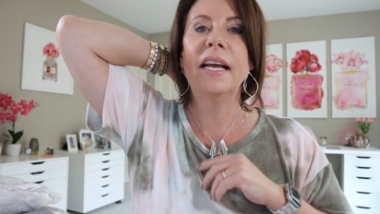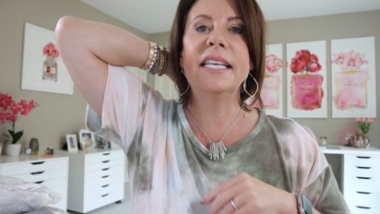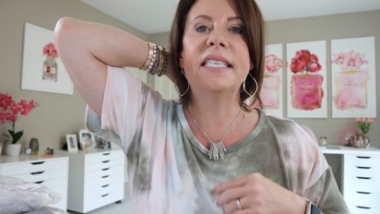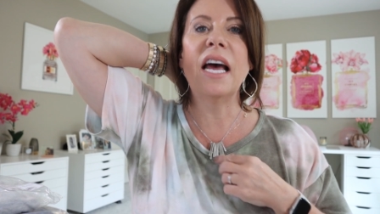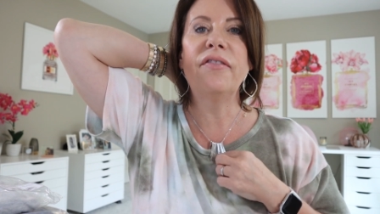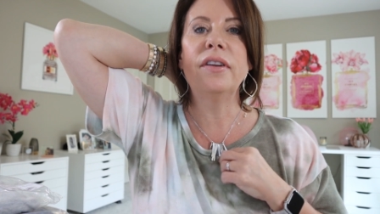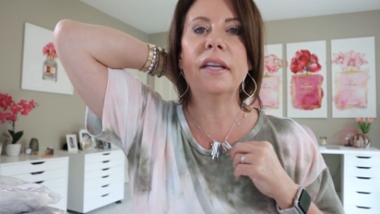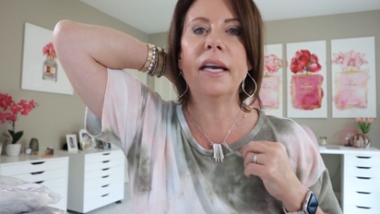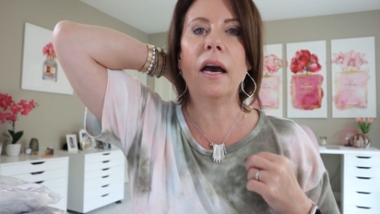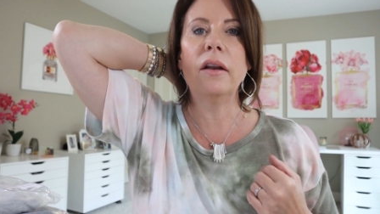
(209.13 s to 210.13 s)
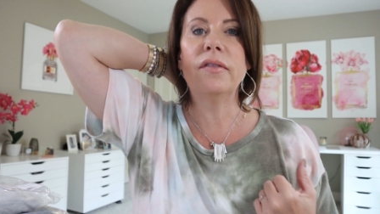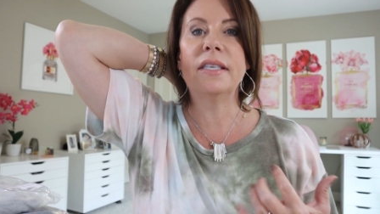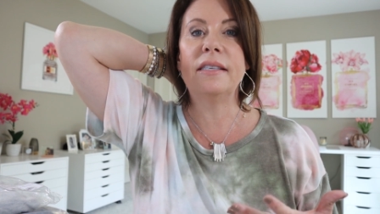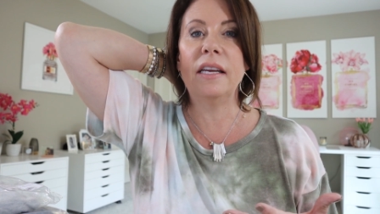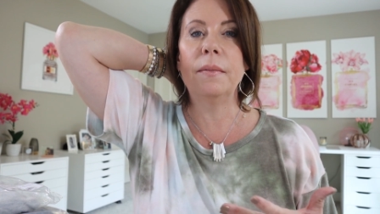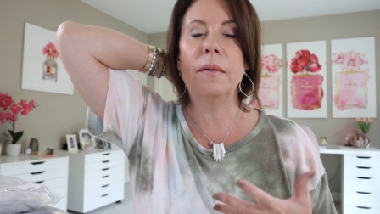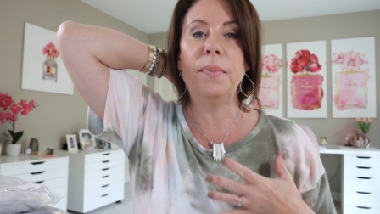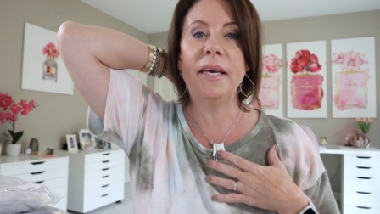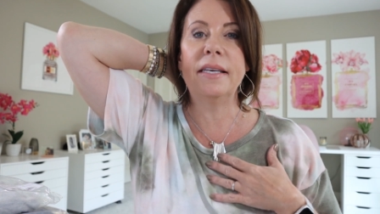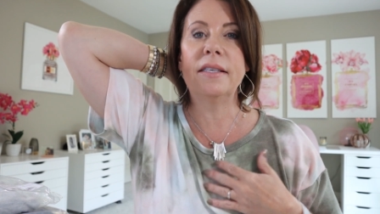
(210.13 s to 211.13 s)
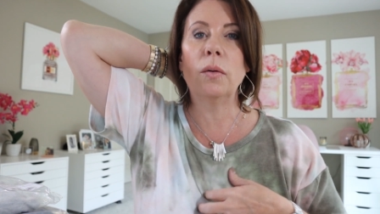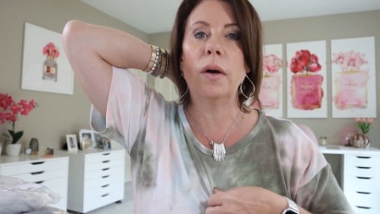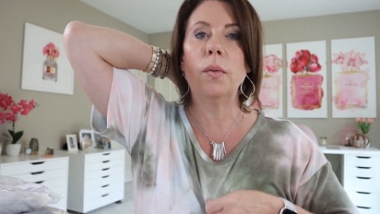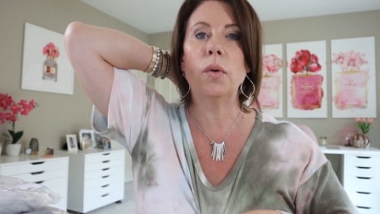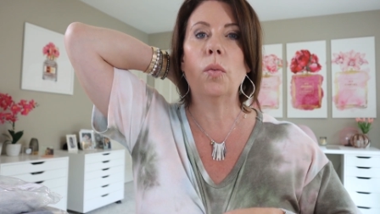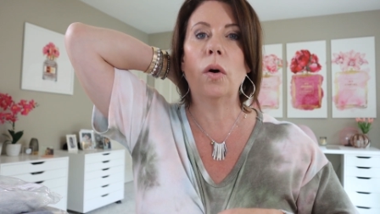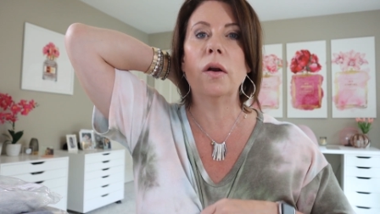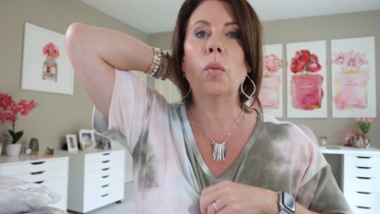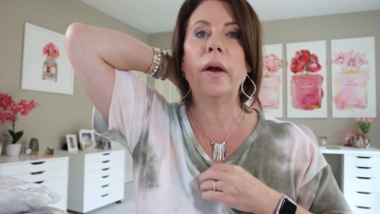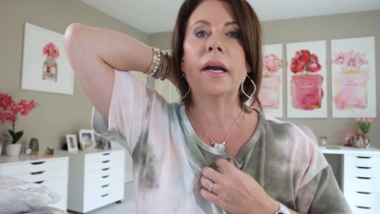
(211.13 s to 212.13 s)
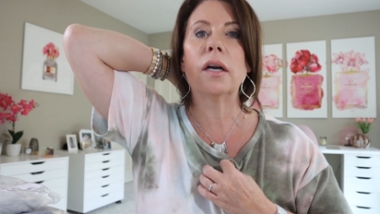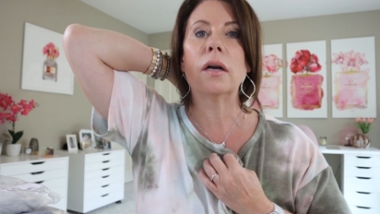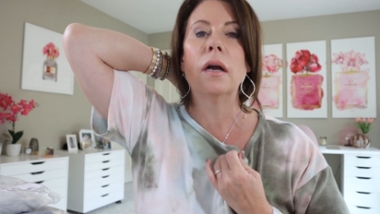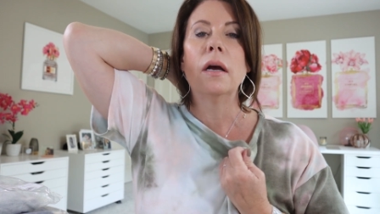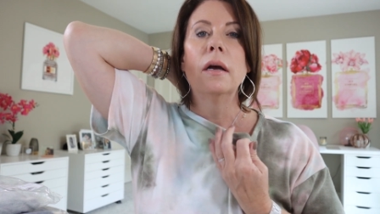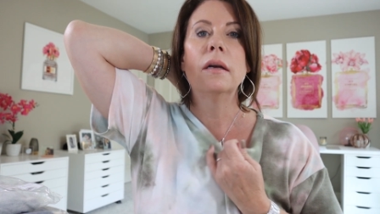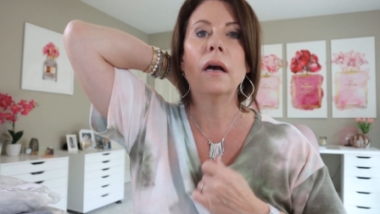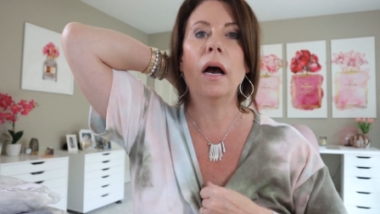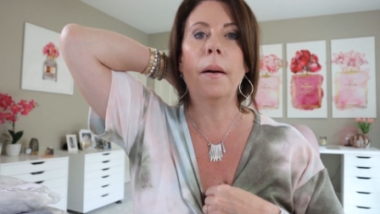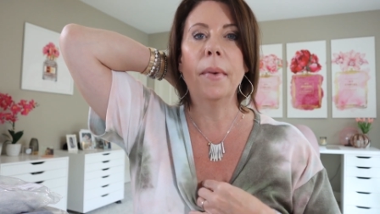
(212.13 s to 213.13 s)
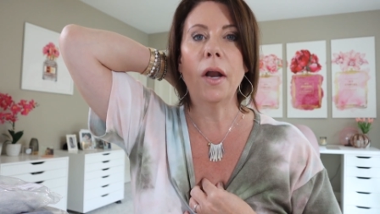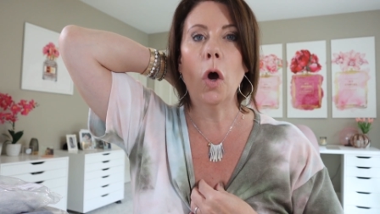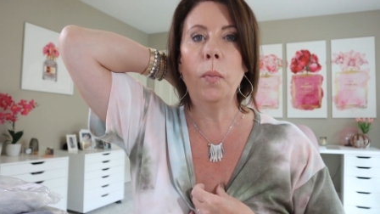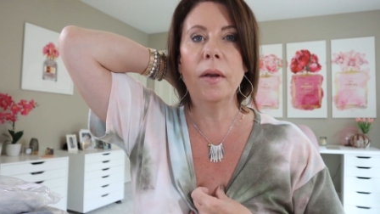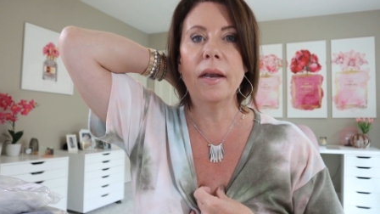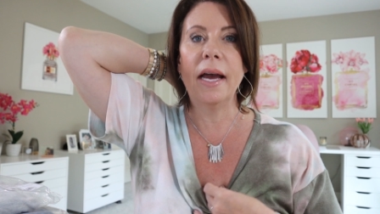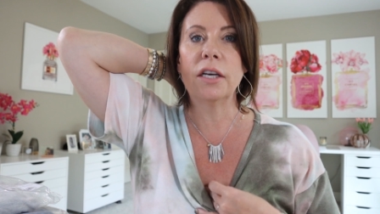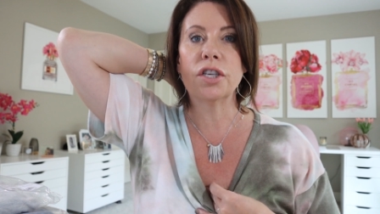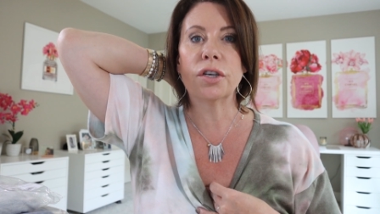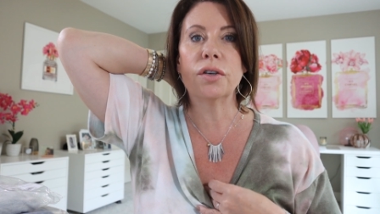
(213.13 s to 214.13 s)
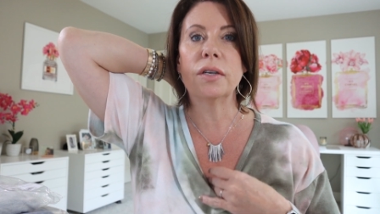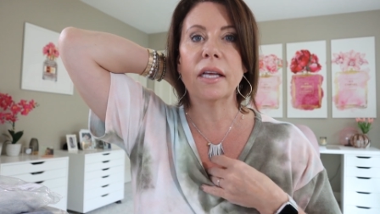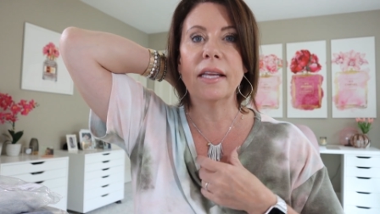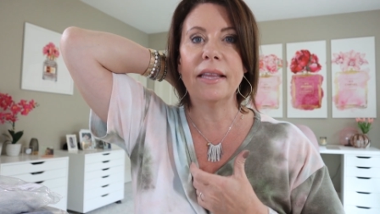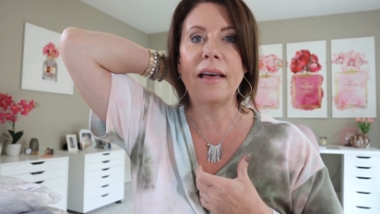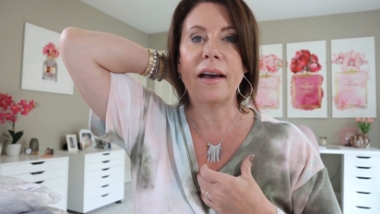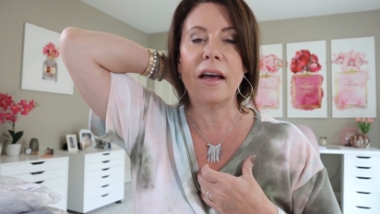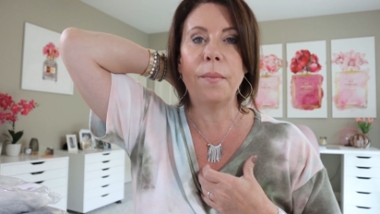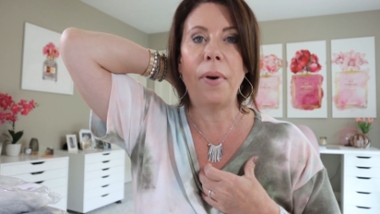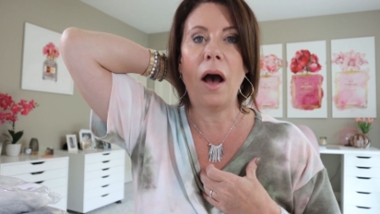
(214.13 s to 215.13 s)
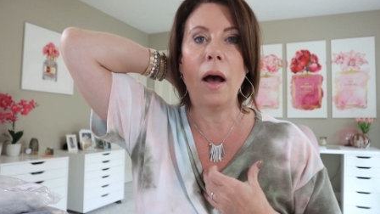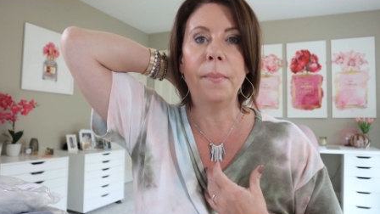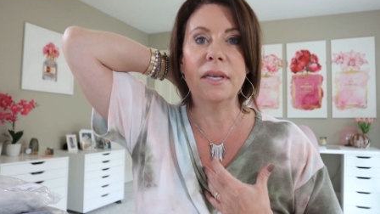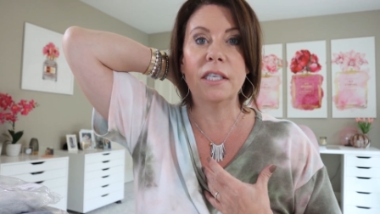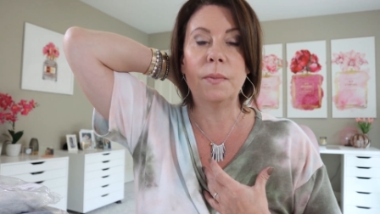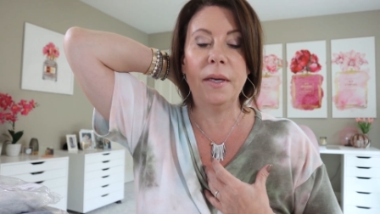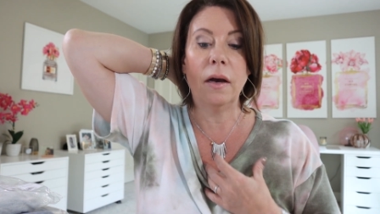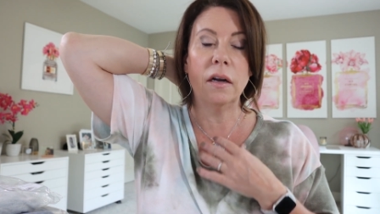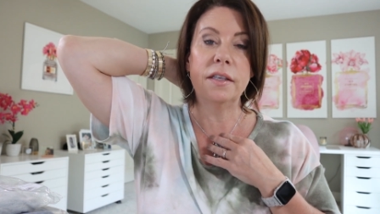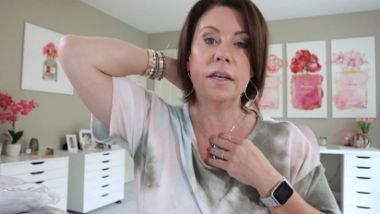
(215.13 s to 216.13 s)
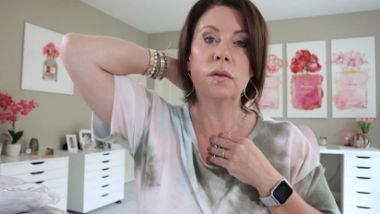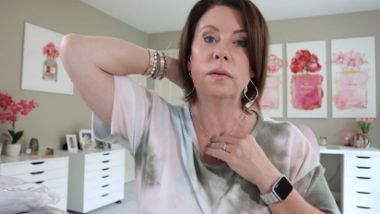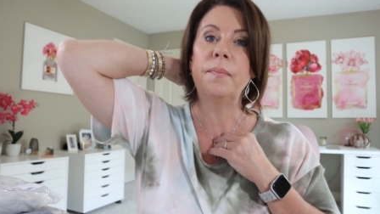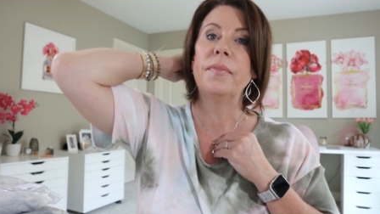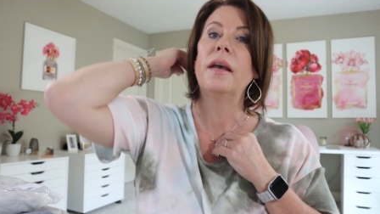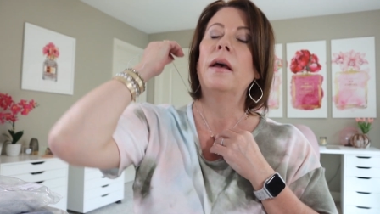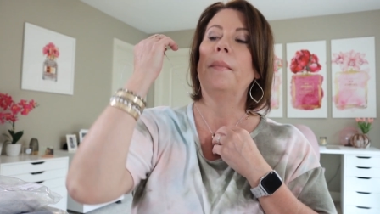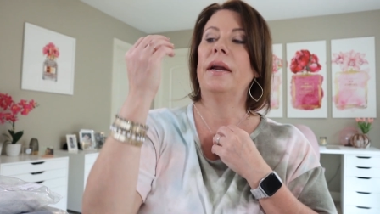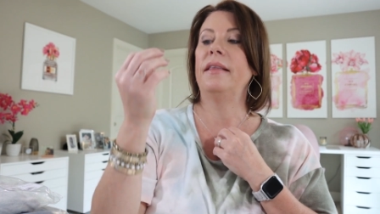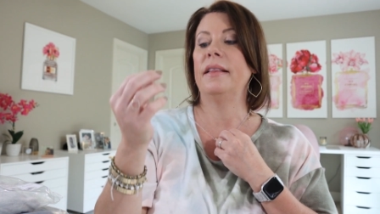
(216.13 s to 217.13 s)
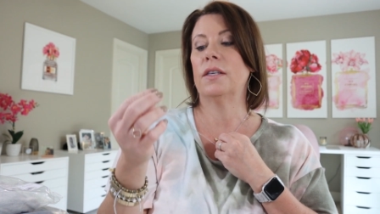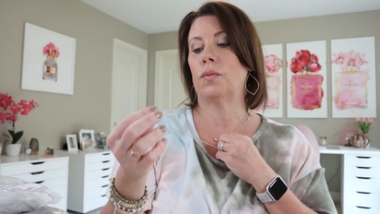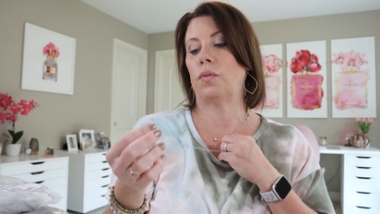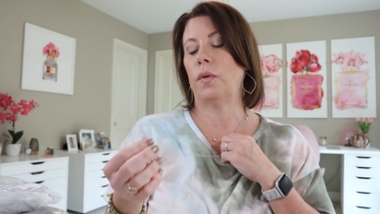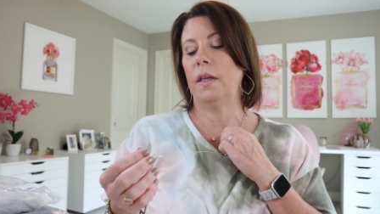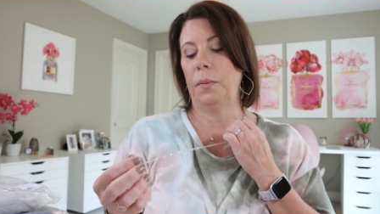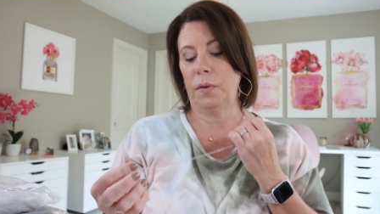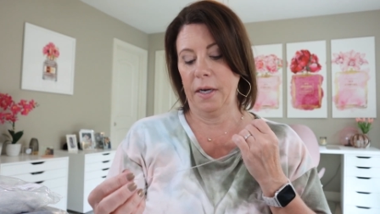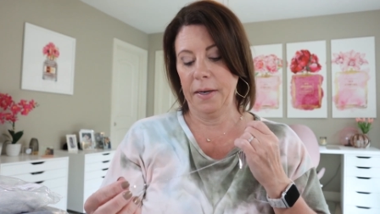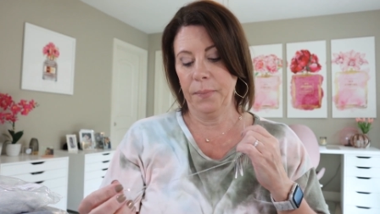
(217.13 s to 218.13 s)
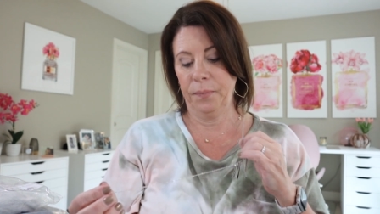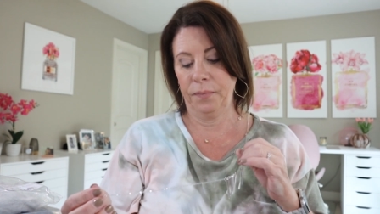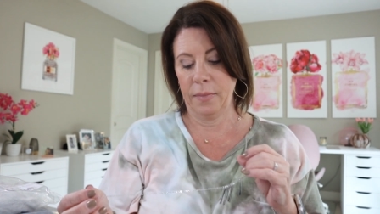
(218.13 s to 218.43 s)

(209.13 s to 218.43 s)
It's definitely kind of a statement piece, so I would want to wear um, an open neck shirt and let that kind of pop and speak on its own, but I think that's really pretty.